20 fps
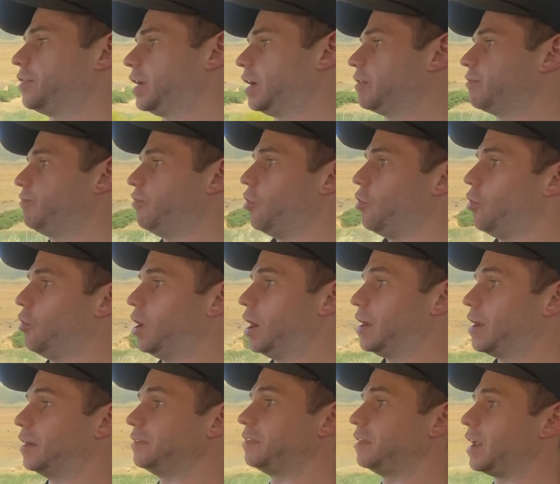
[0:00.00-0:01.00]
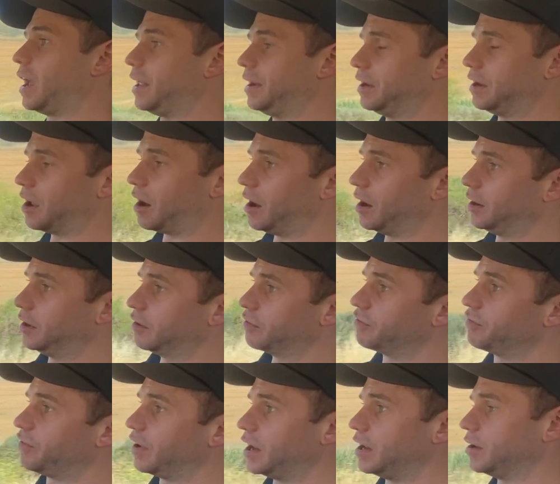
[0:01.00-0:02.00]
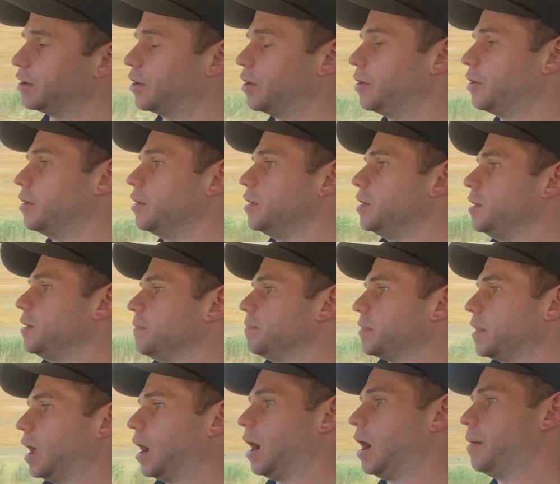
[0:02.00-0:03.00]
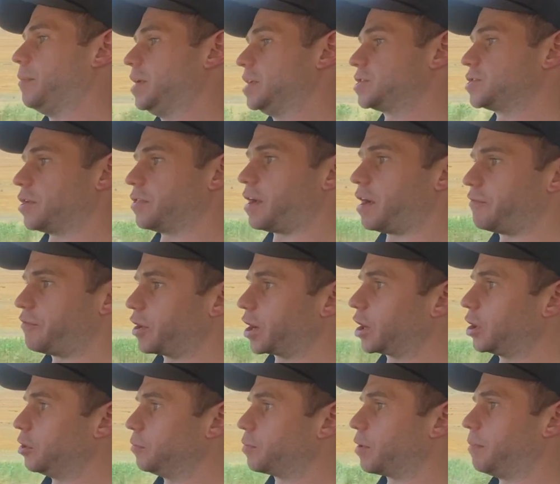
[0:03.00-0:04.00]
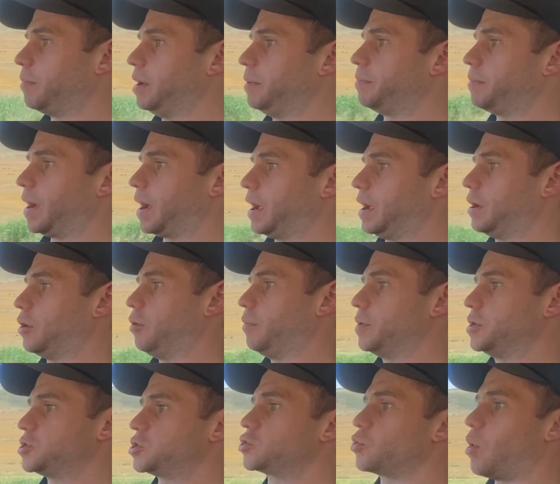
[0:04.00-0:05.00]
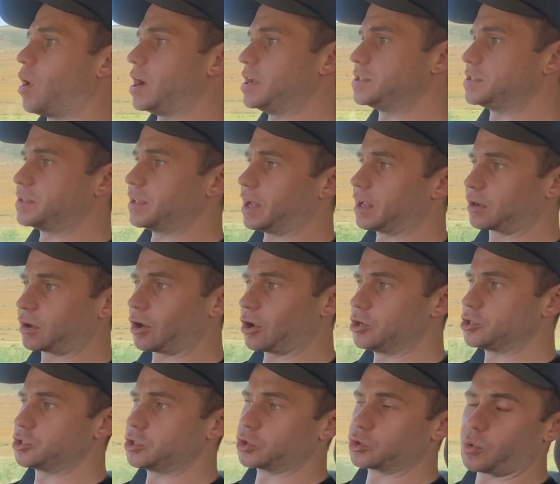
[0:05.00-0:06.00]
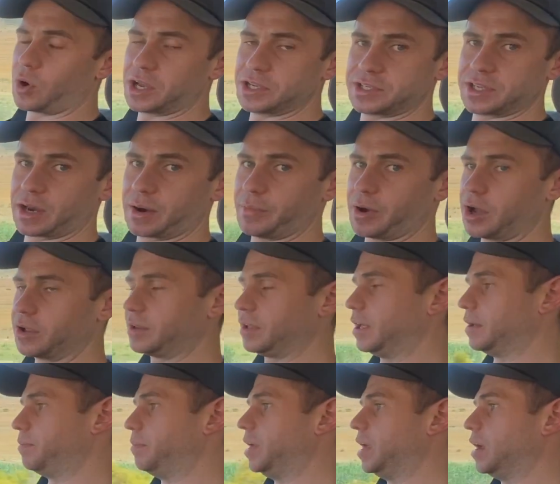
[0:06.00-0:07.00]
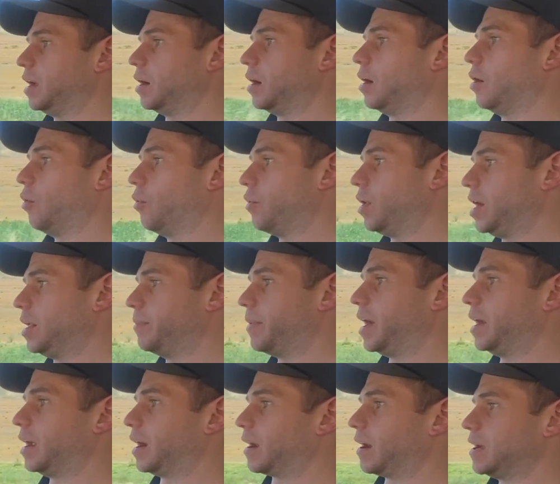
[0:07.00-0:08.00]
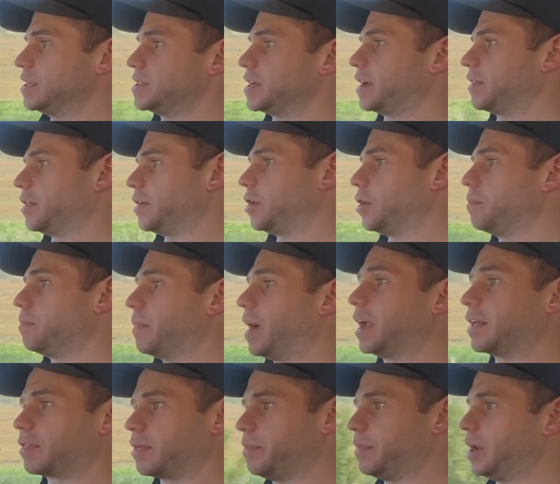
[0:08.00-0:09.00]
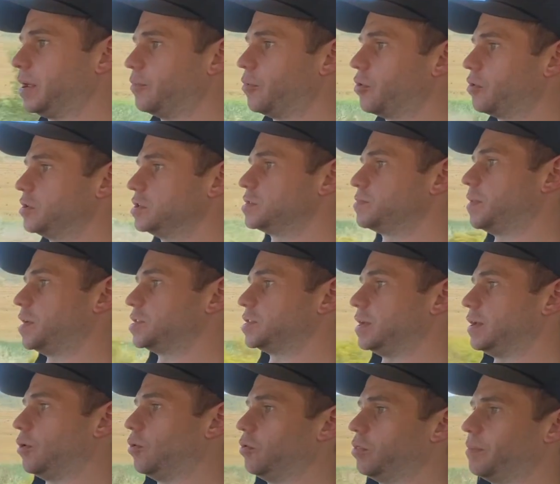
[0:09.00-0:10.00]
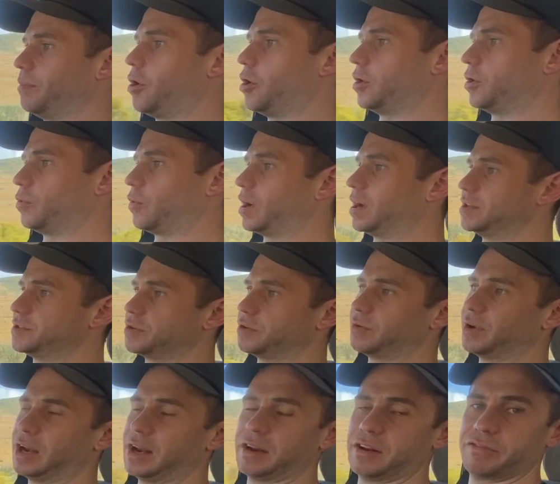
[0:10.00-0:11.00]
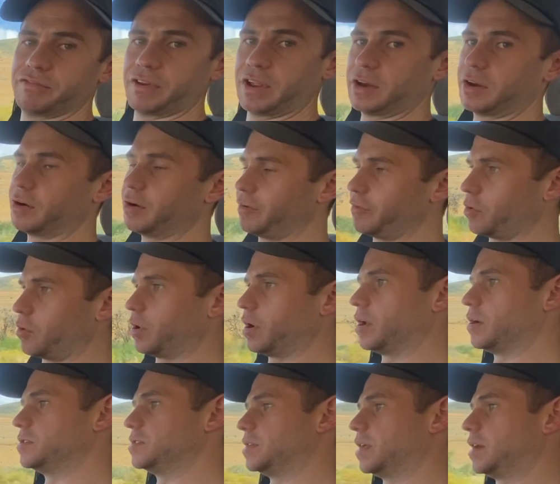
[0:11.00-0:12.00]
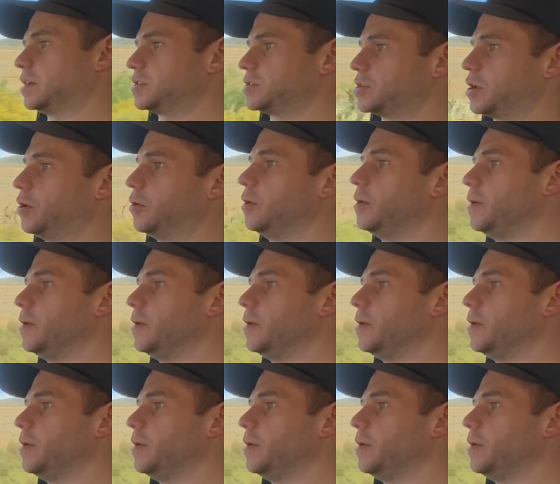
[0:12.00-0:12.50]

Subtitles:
think for a 1989 Defender in South Africa, you'll probably pay almost twice that, close to twice that amount, it being already made a classic, and they don't make them anymore, especially, or the modern one isn't really a Defender, everyone knows that. So